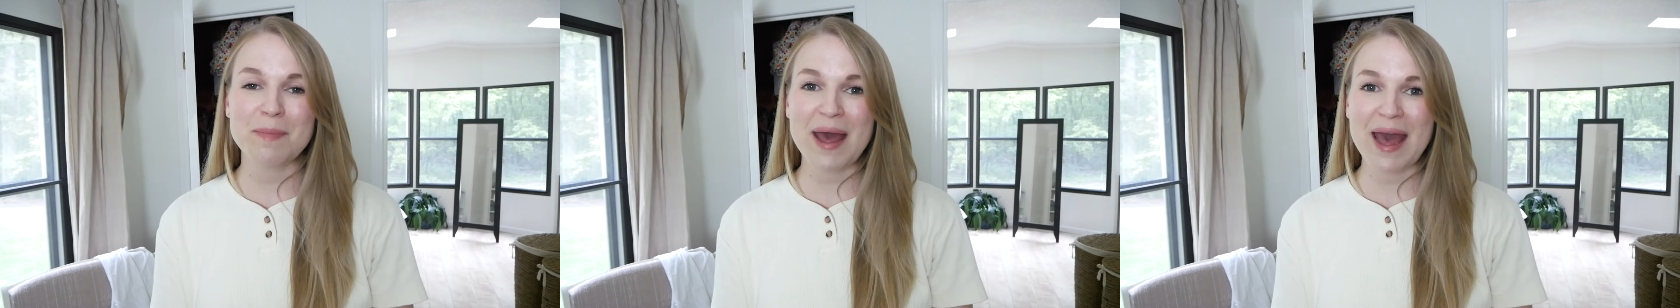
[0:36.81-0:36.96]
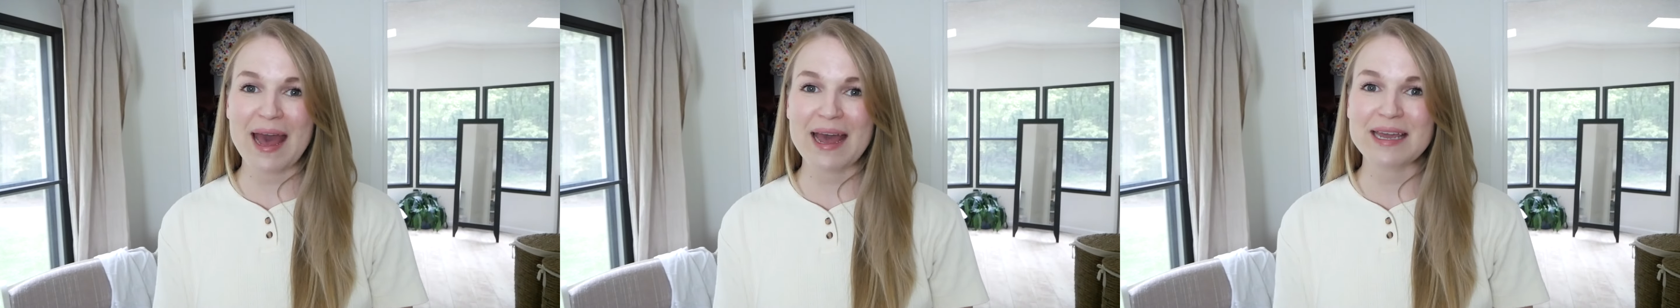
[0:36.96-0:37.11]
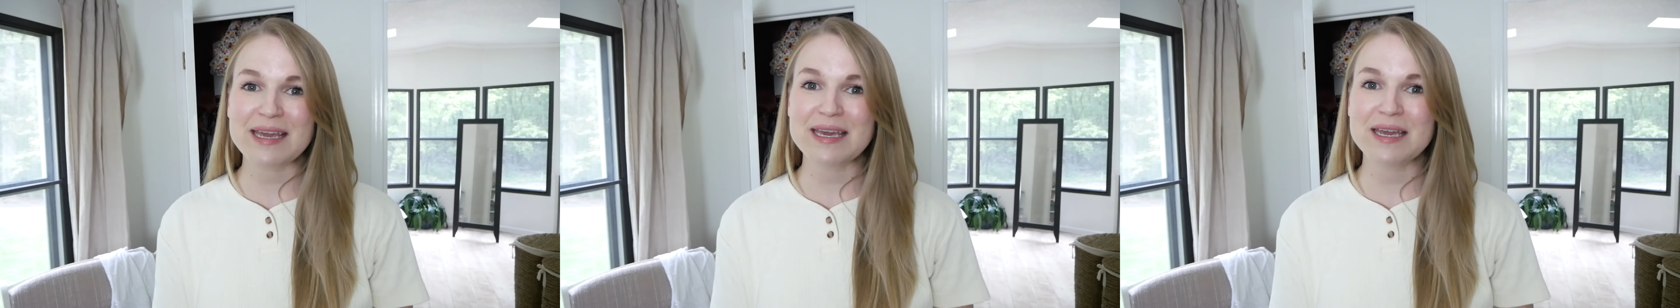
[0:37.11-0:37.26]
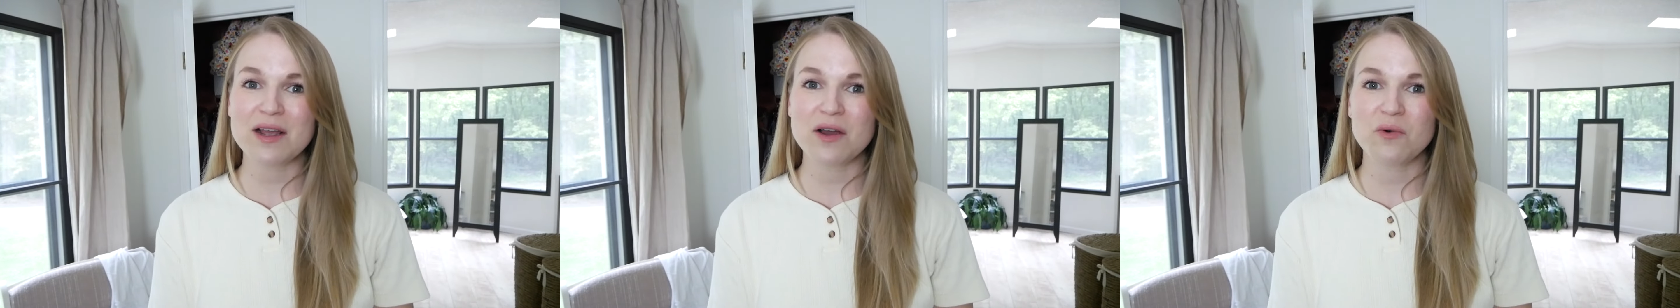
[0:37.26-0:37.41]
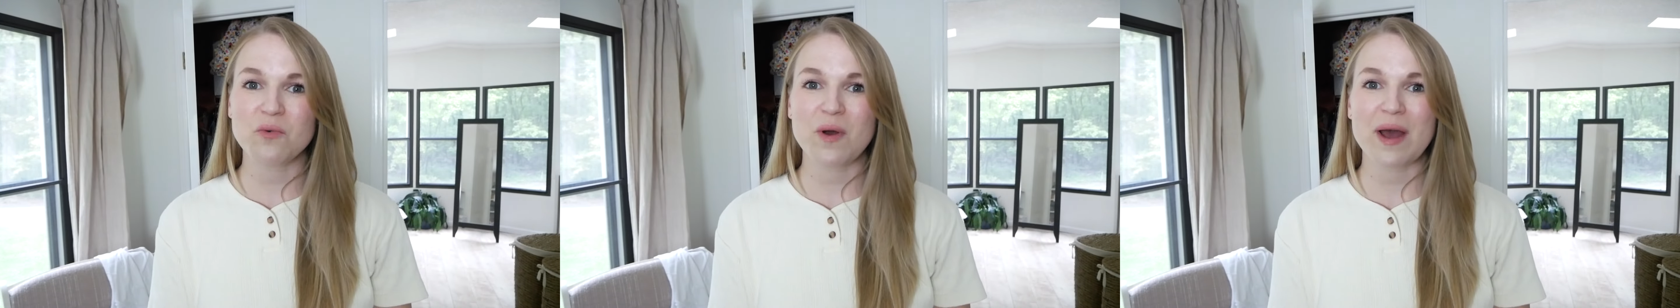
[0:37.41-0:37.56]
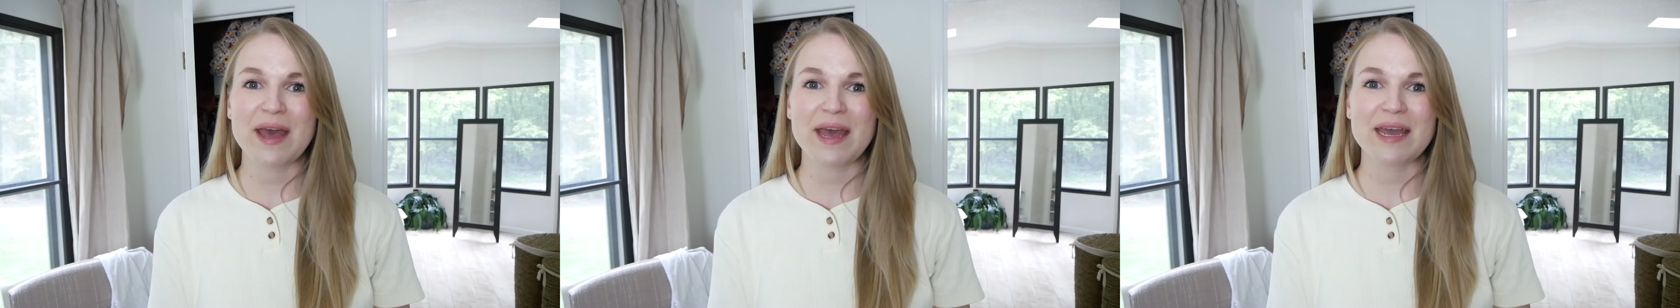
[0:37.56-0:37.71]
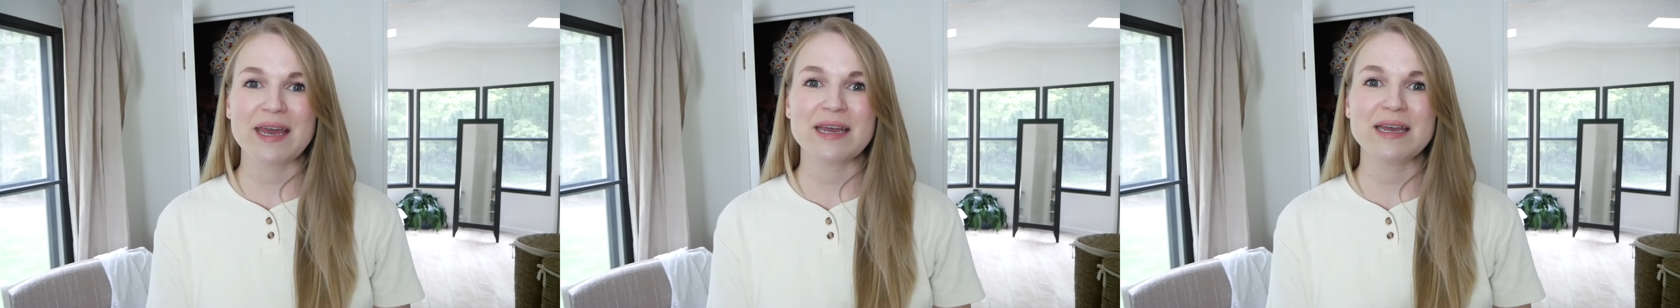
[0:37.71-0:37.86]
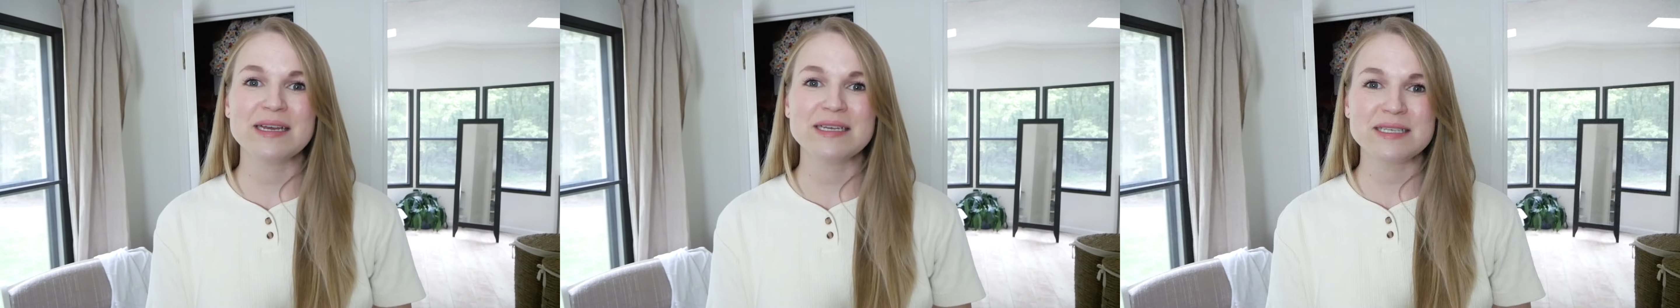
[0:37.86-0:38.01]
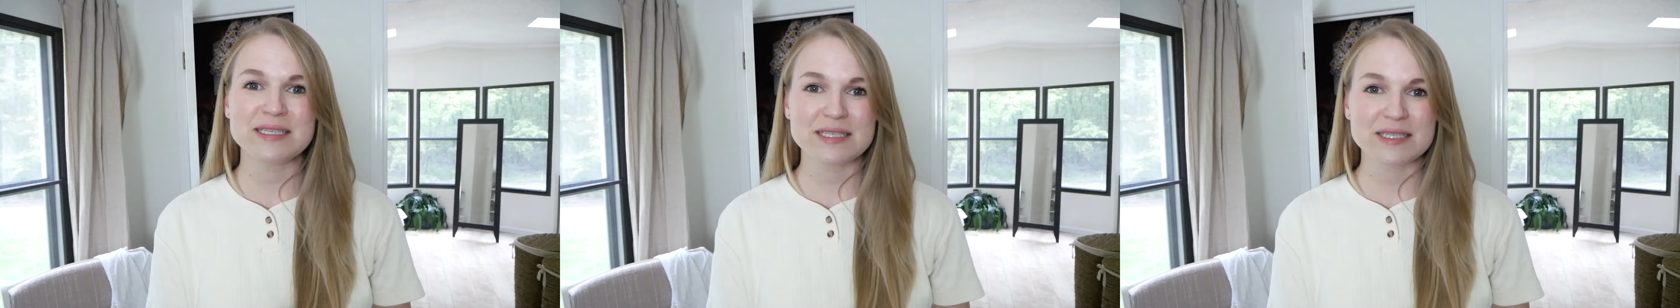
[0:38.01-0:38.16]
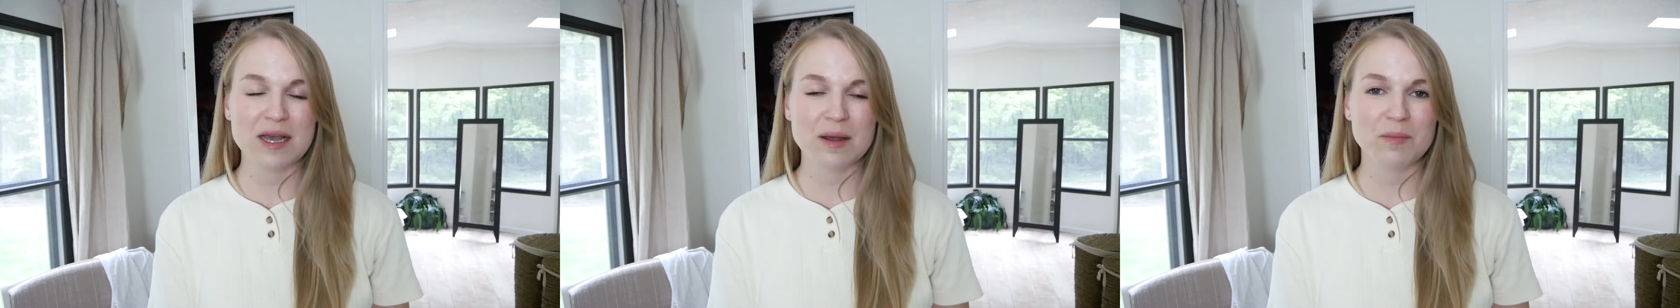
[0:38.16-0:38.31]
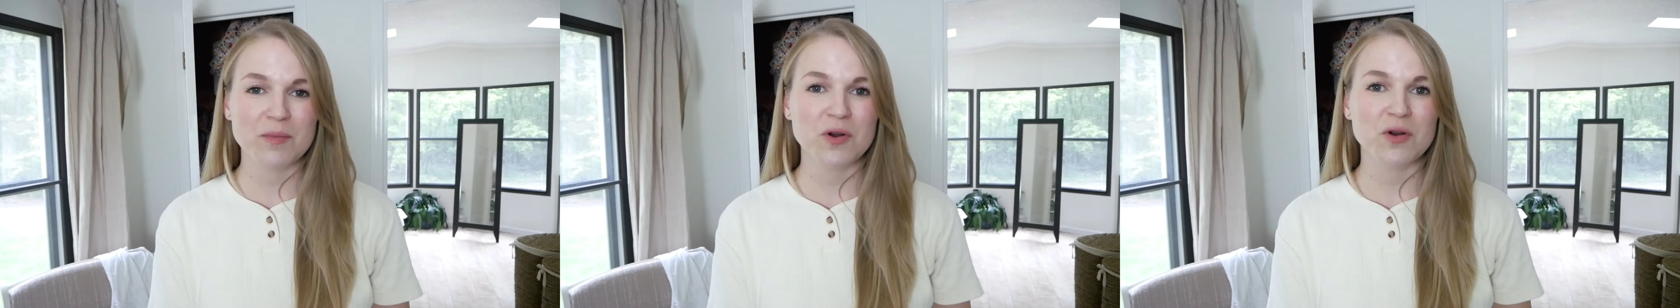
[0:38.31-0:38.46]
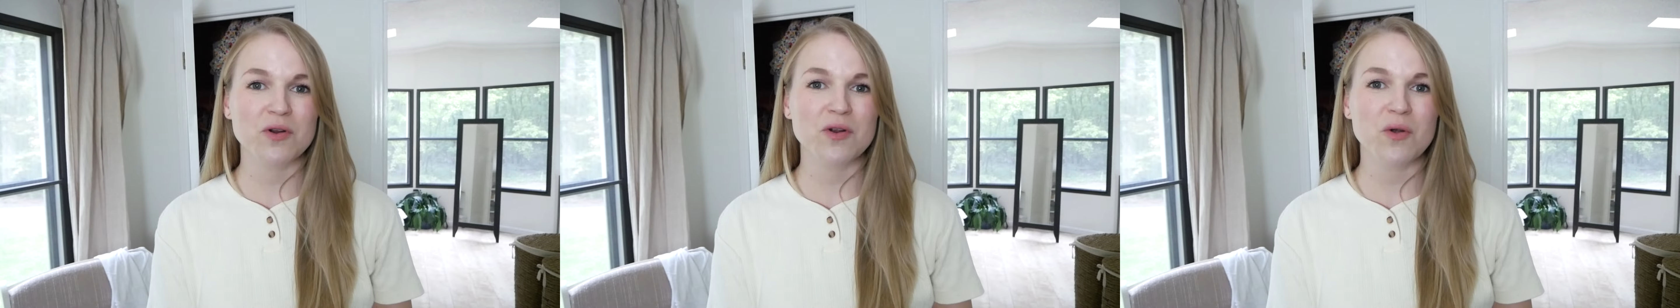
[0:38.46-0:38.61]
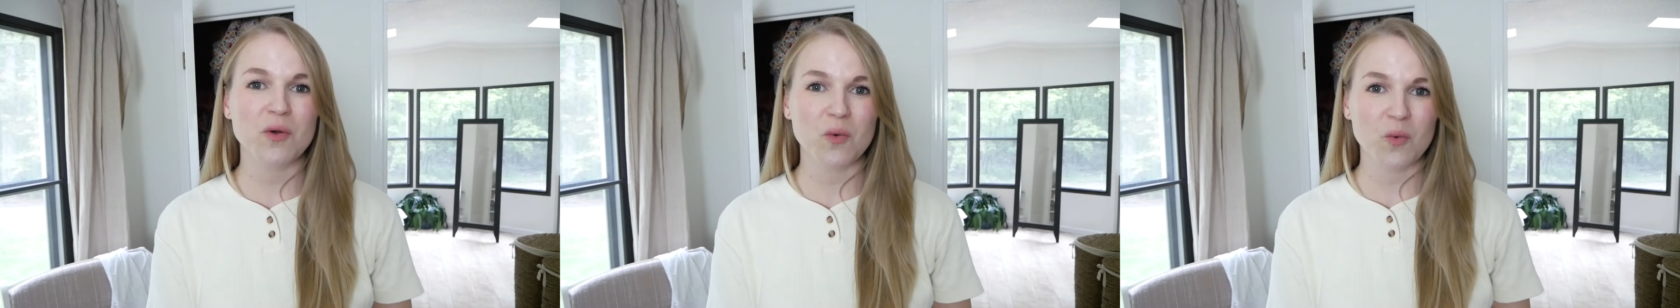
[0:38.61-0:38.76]
packing away
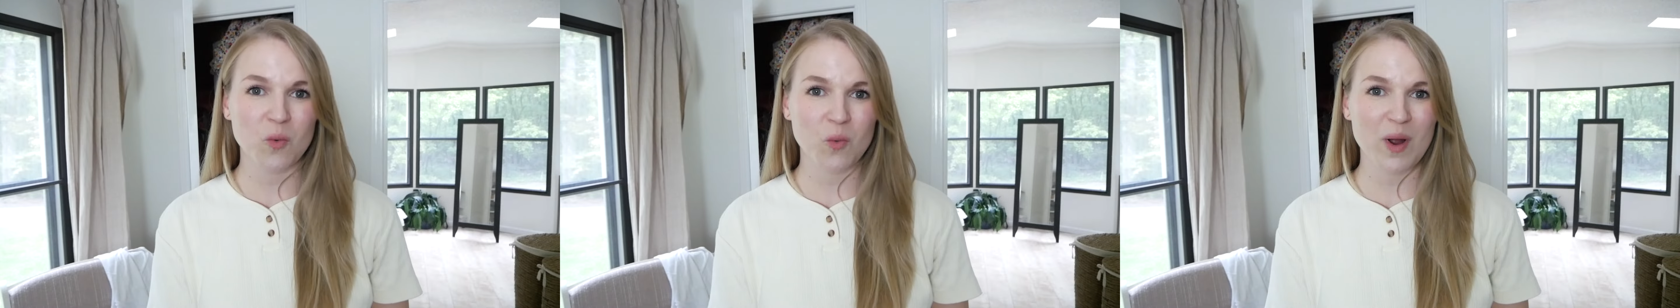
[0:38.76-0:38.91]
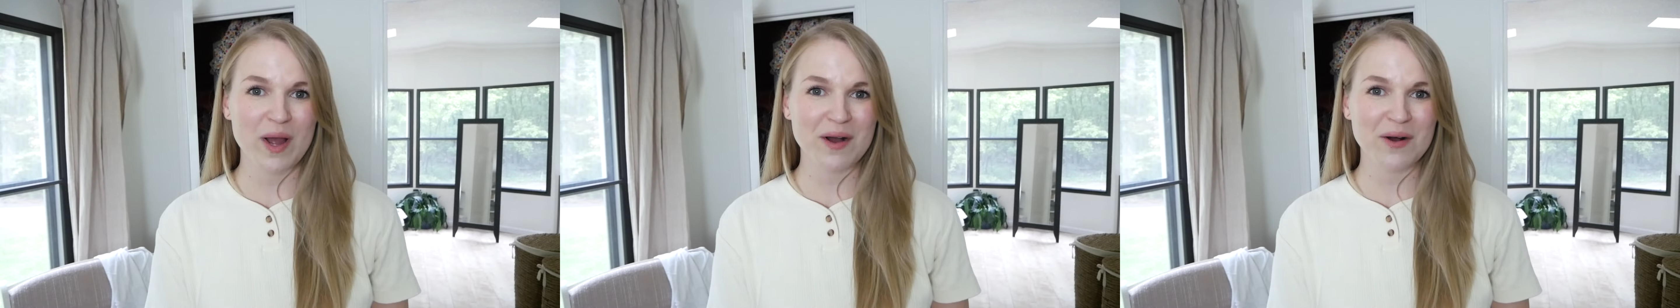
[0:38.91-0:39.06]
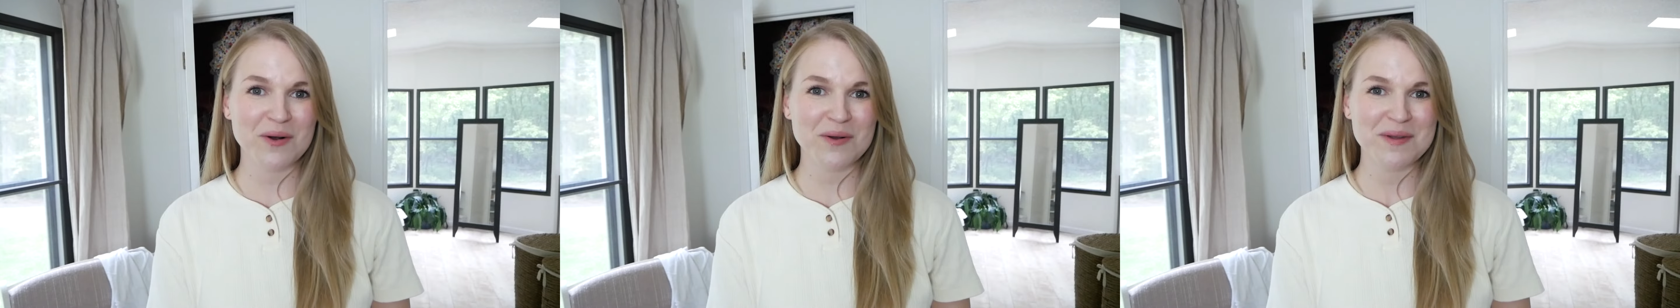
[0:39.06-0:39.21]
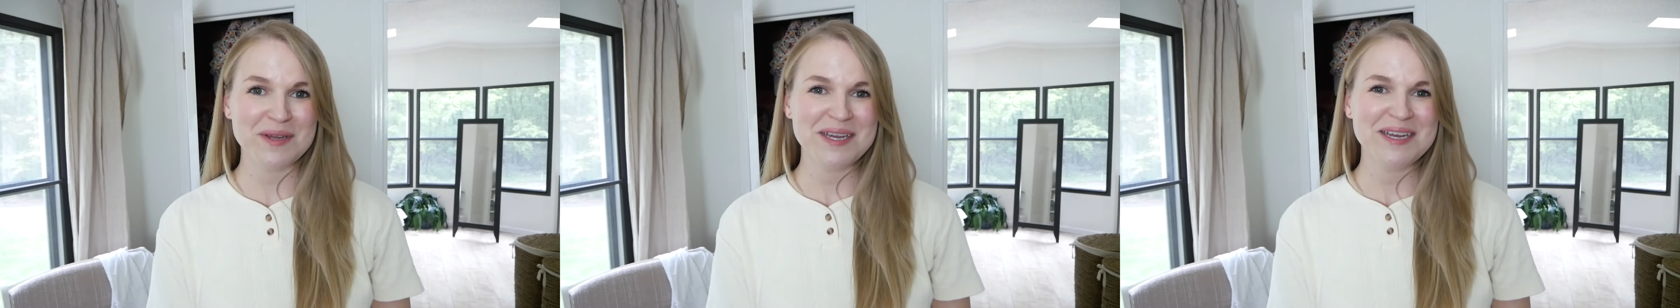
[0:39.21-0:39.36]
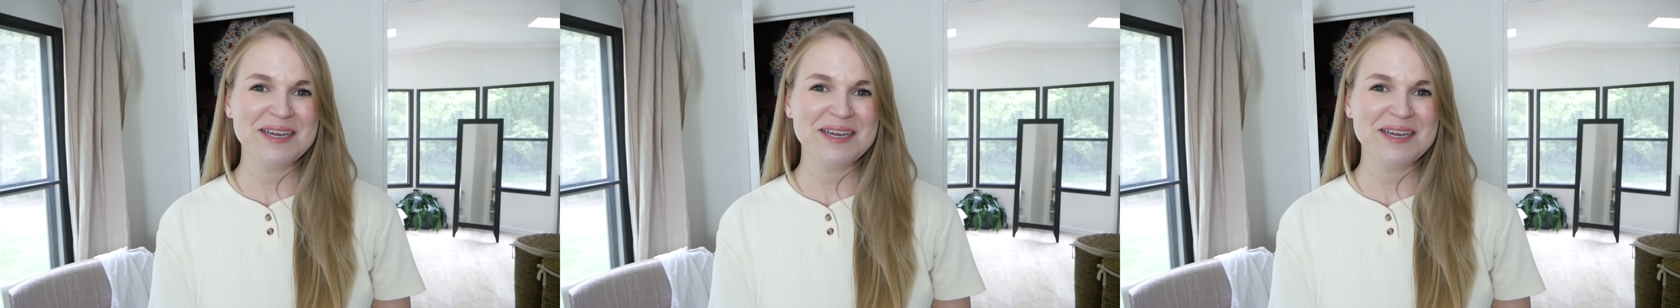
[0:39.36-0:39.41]
summer well.